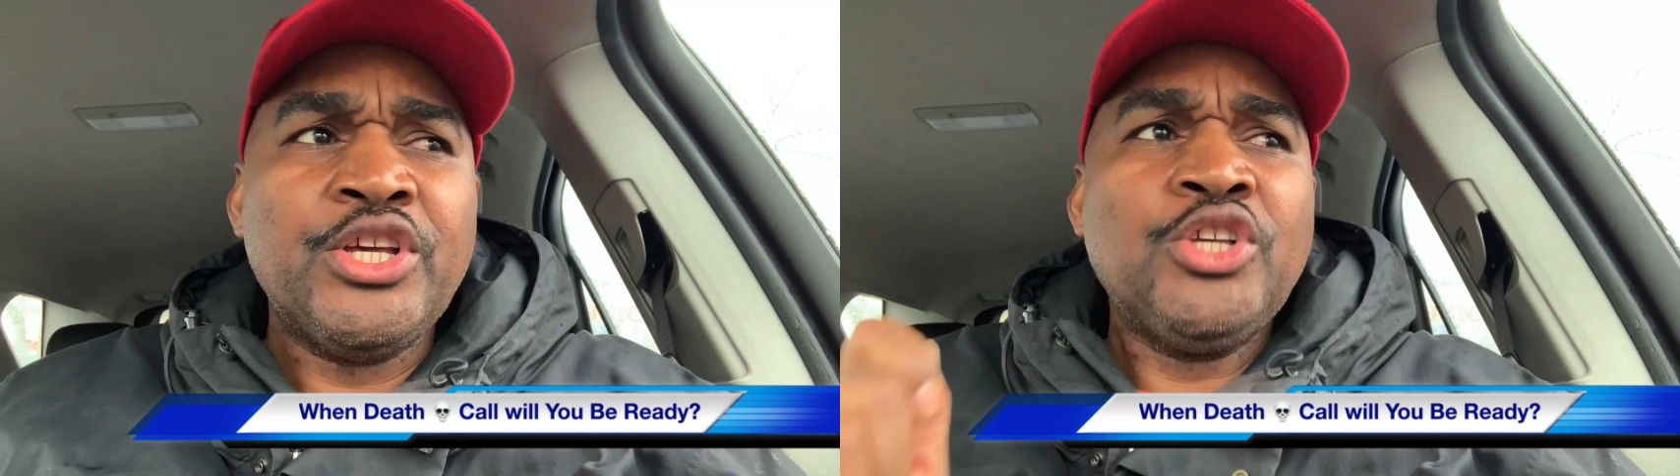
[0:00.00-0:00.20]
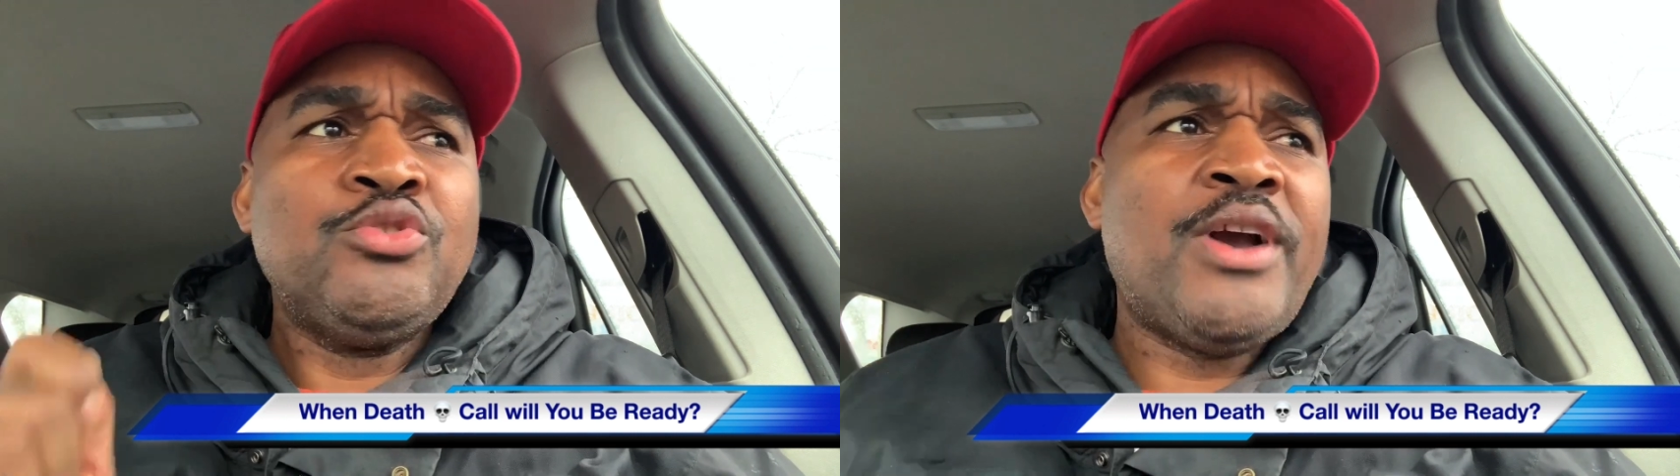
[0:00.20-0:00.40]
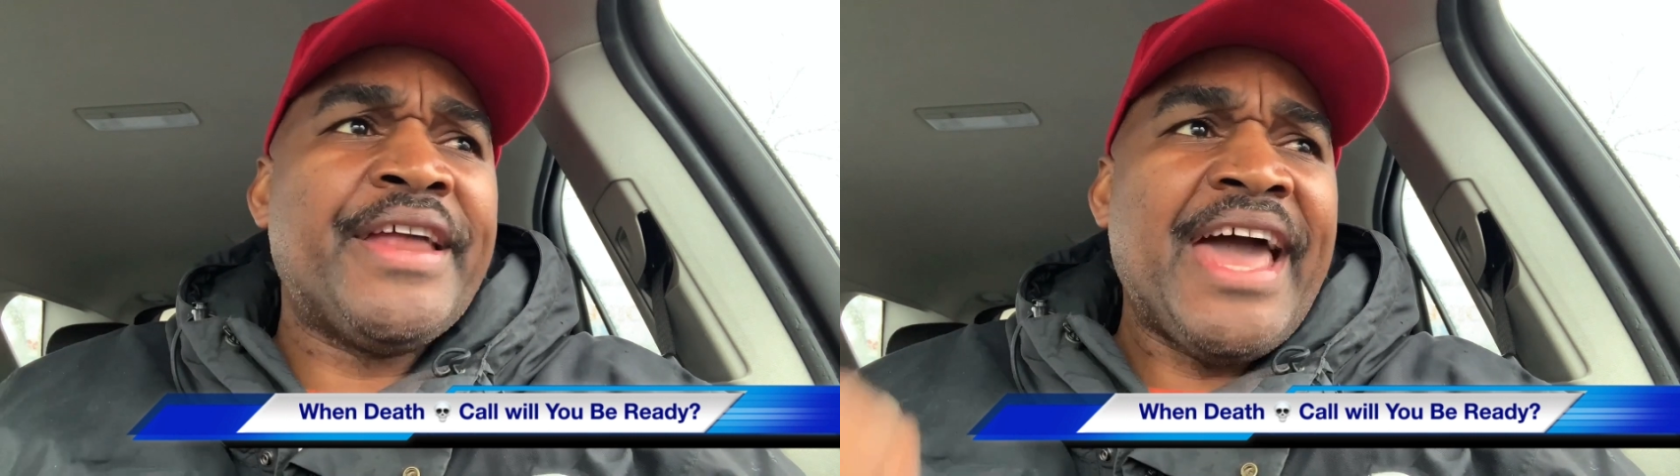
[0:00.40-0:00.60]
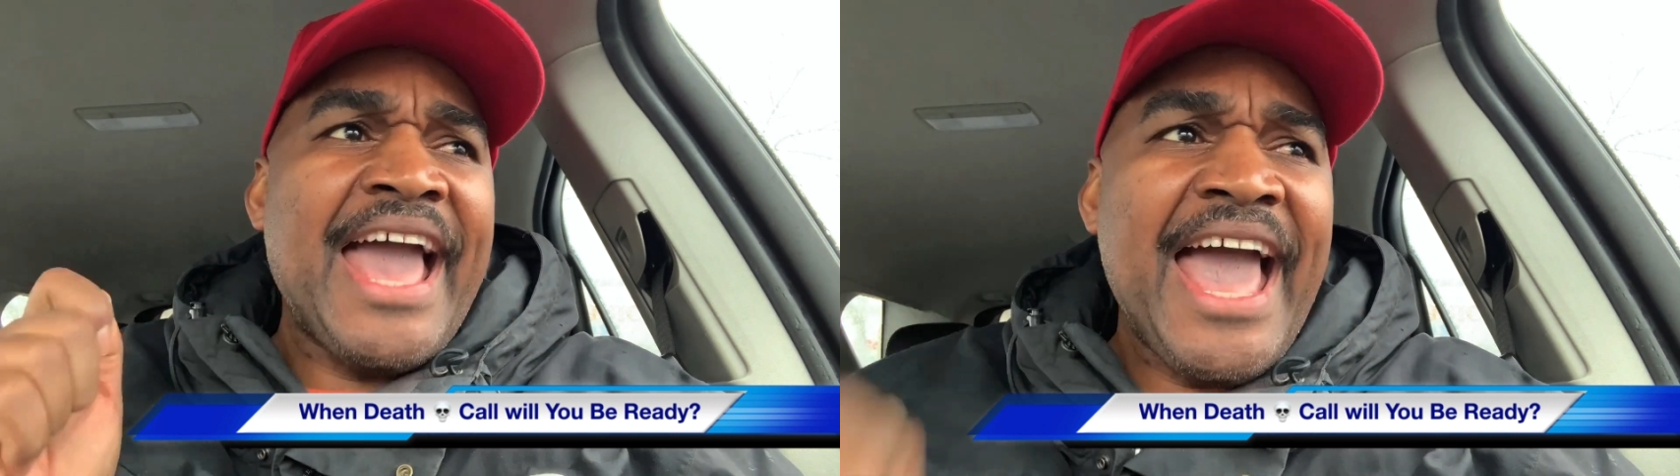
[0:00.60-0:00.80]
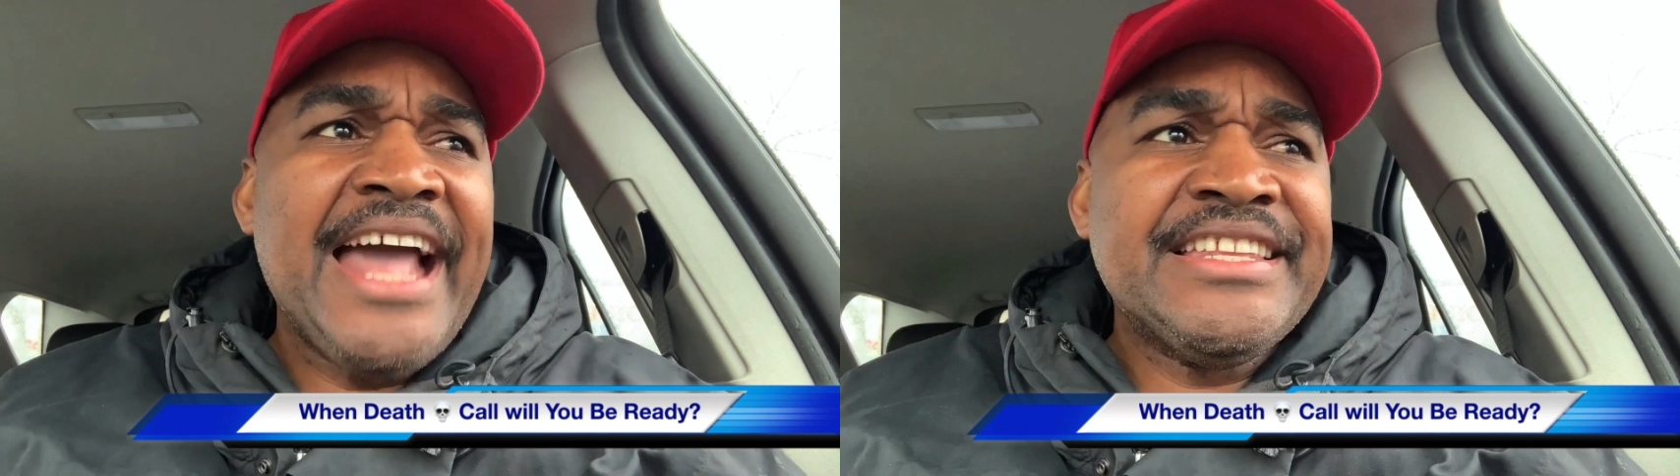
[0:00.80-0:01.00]
you gotta
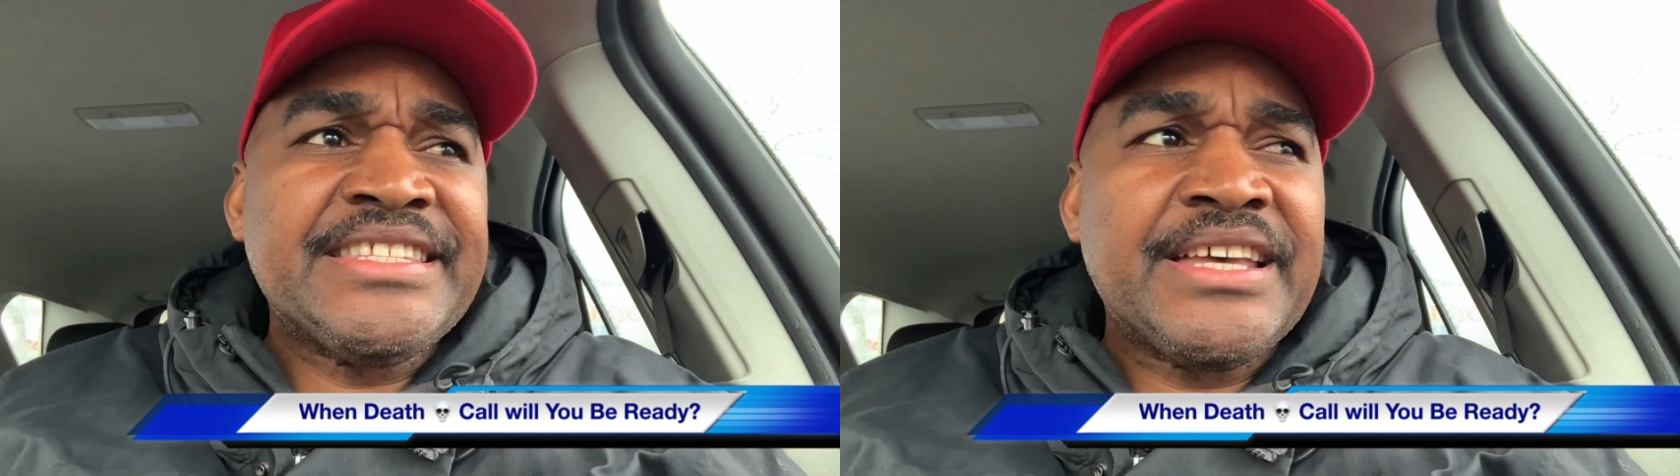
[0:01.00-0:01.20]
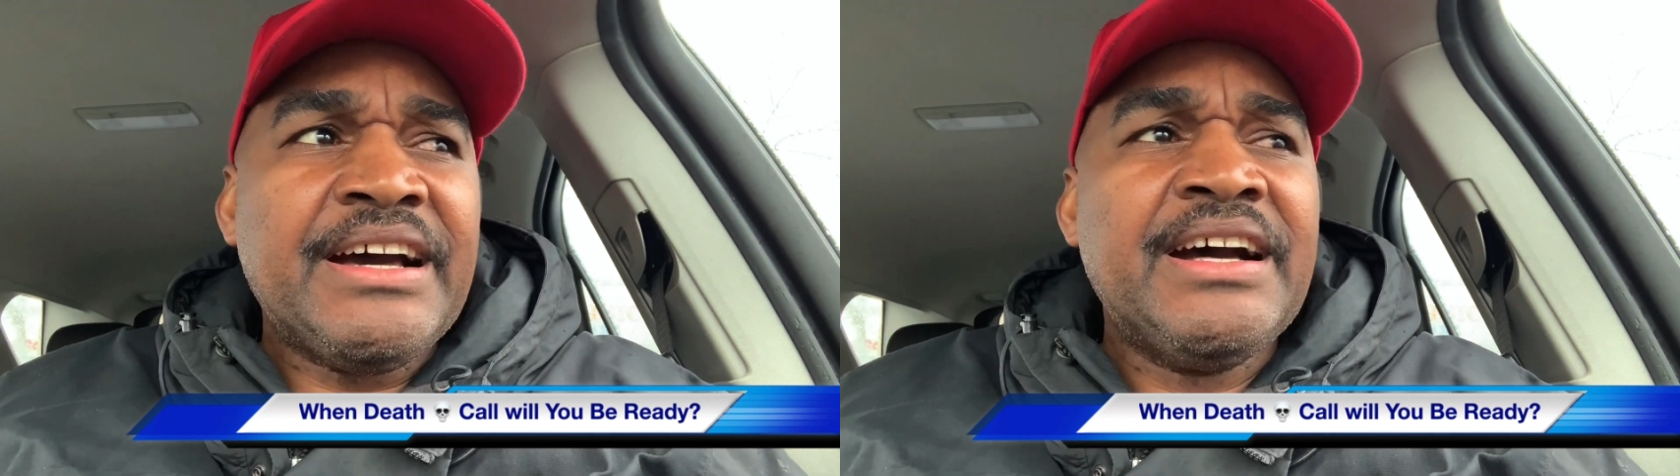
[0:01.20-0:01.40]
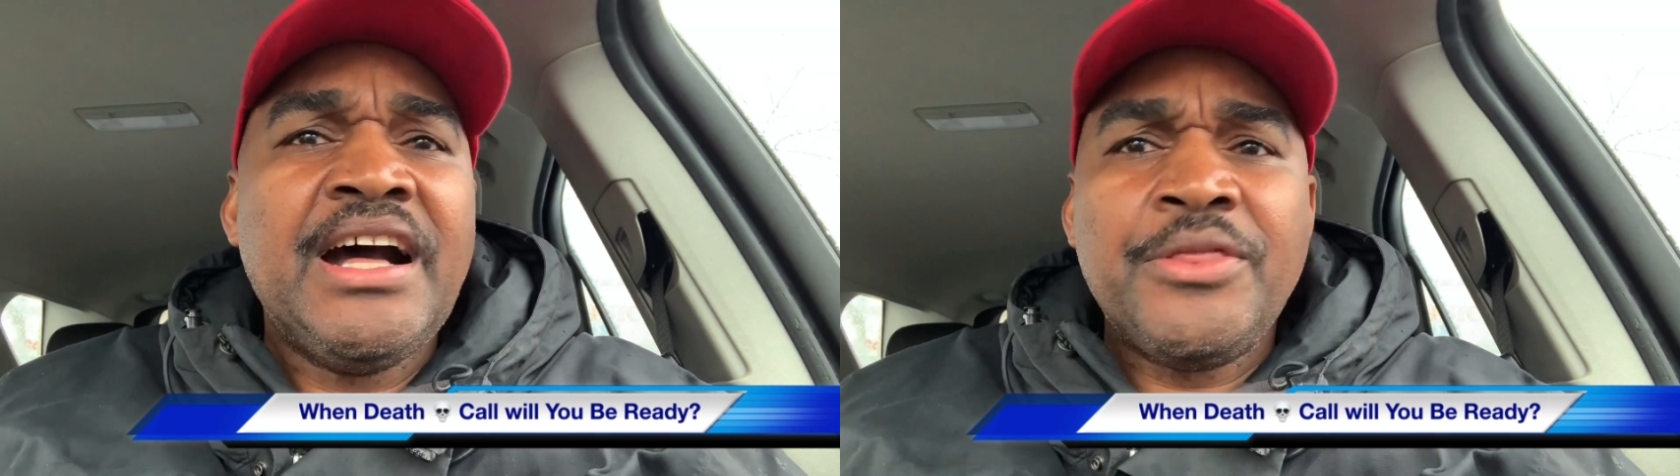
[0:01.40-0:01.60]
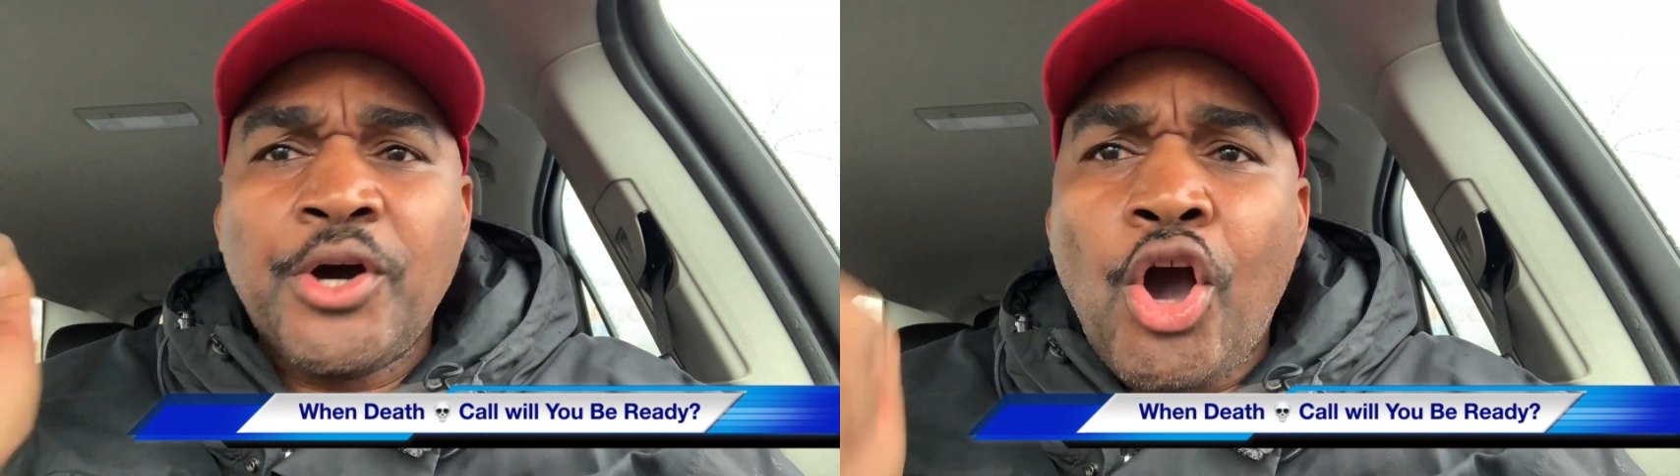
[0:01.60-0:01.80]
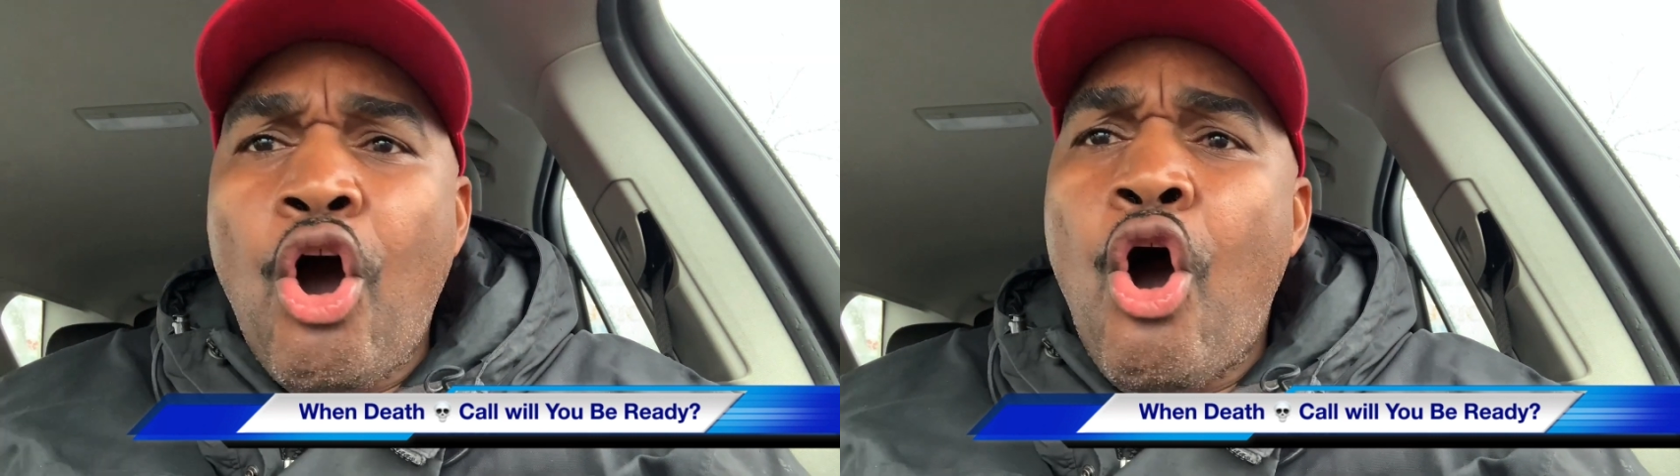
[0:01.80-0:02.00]
answer the
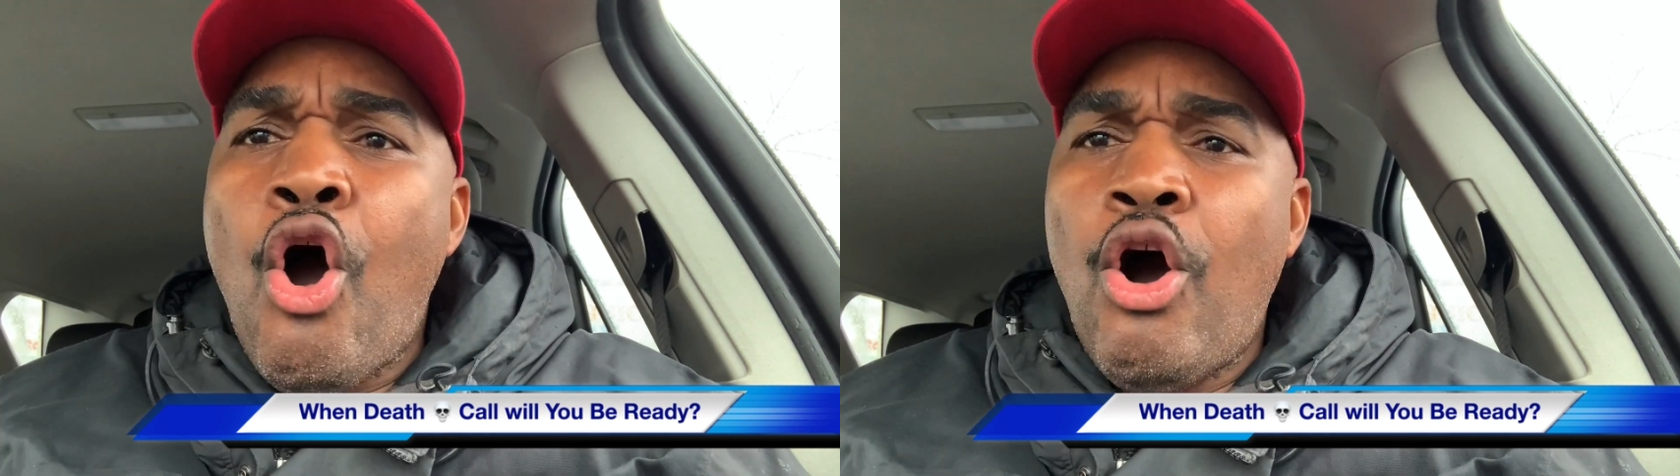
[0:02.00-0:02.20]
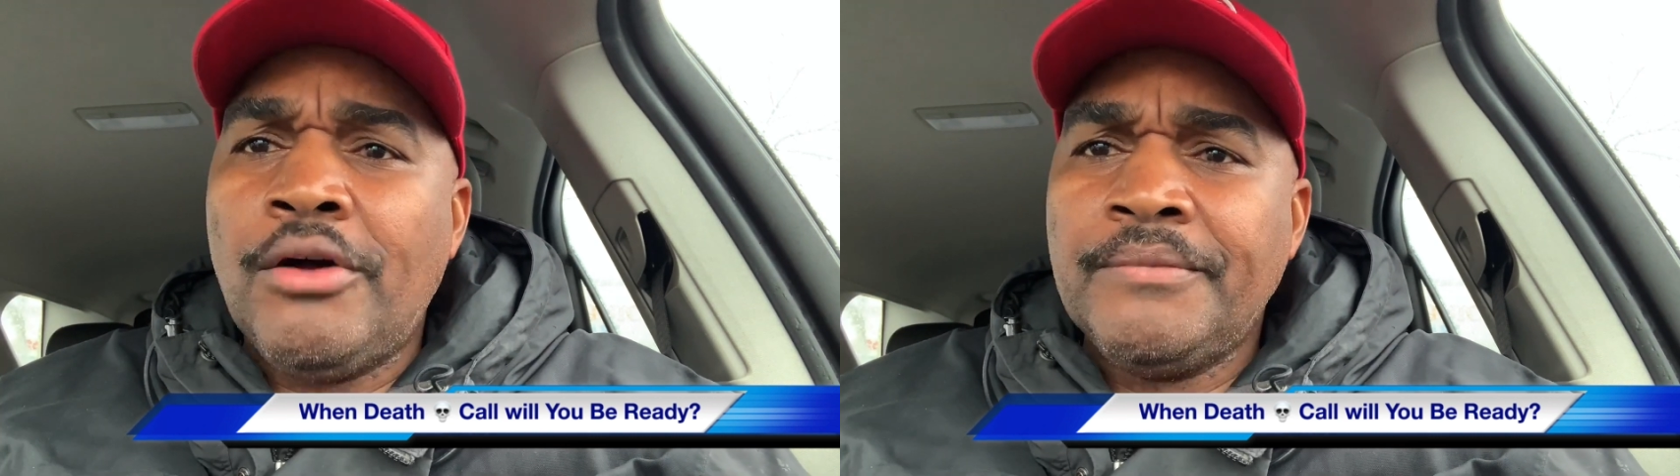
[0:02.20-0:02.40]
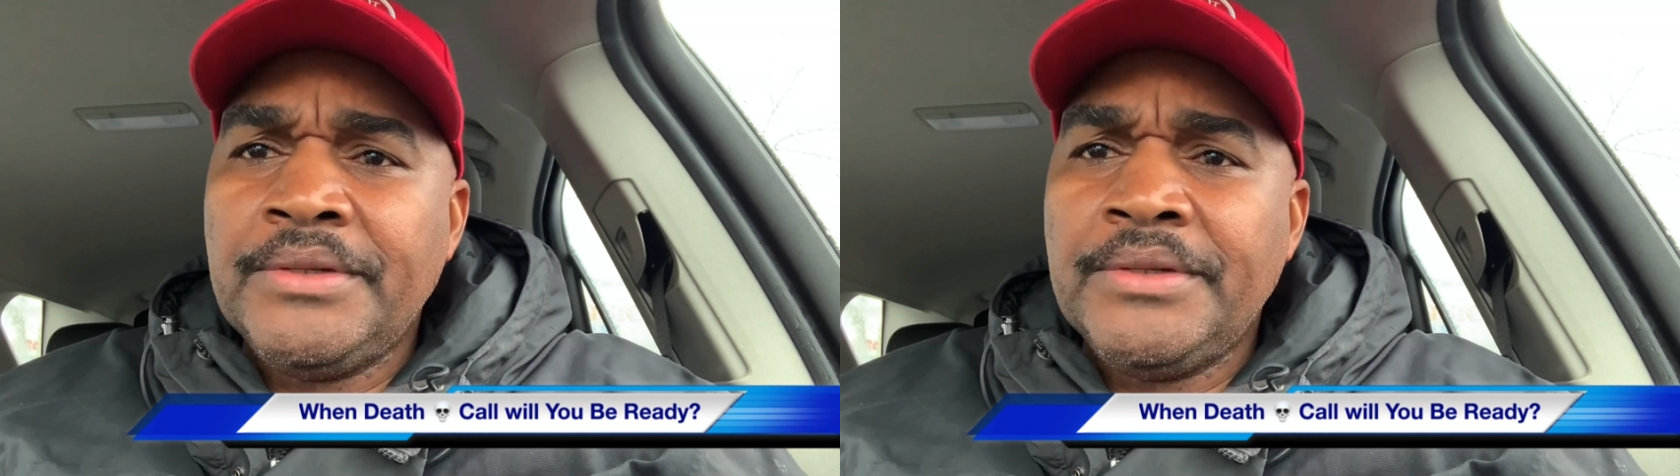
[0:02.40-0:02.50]
call.